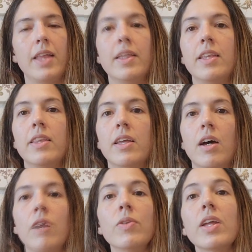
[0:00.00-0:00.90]
And then
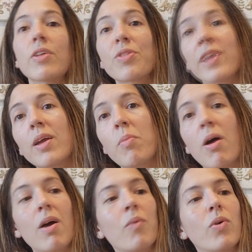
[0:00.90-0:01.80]
the only other thing I
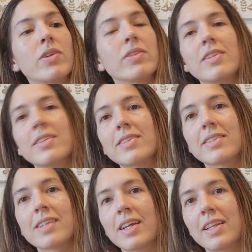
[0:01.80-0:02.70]
bought was
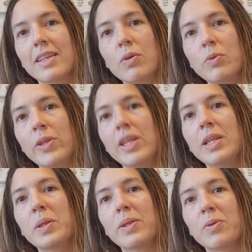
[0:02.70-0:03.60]
this
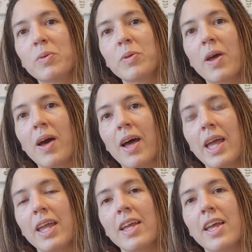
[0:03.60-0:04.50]
lonely little
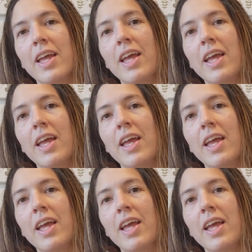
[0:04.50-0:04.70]
guy.